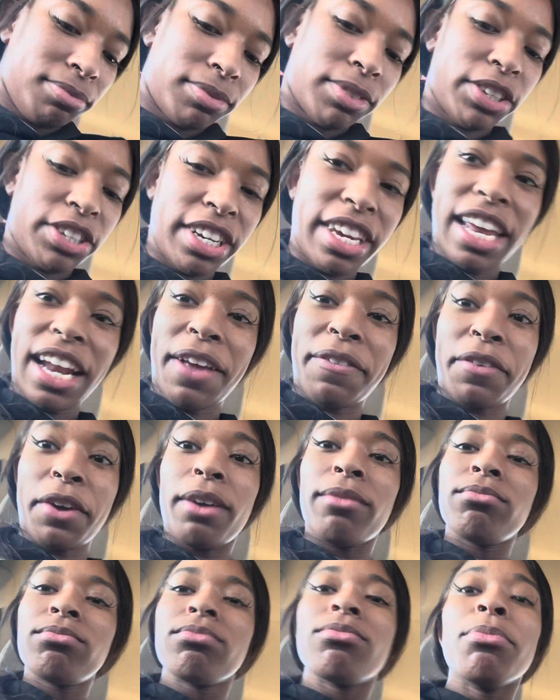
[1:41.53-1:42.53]
She can't even,
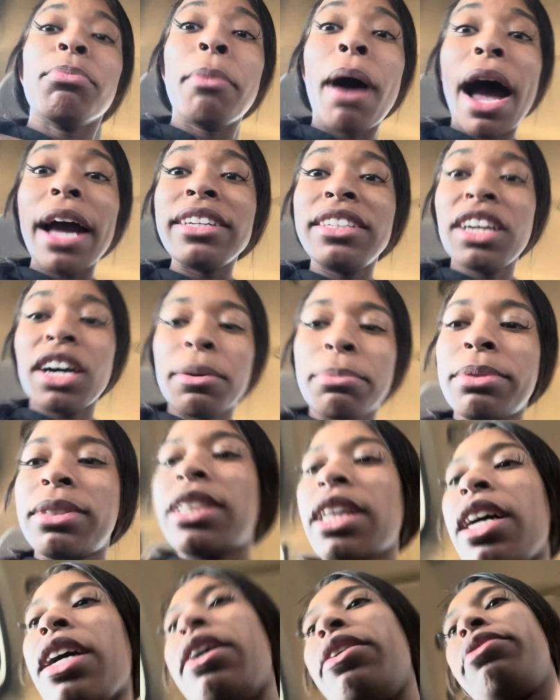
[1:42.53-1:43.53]
my dumb
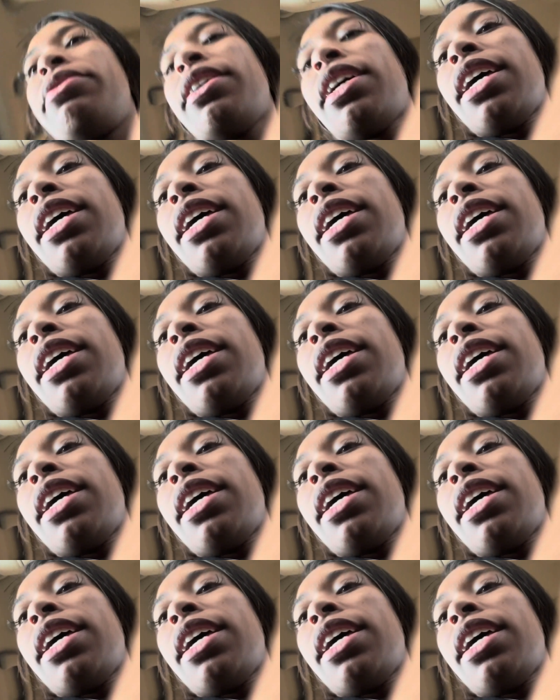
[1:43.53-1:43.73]
self.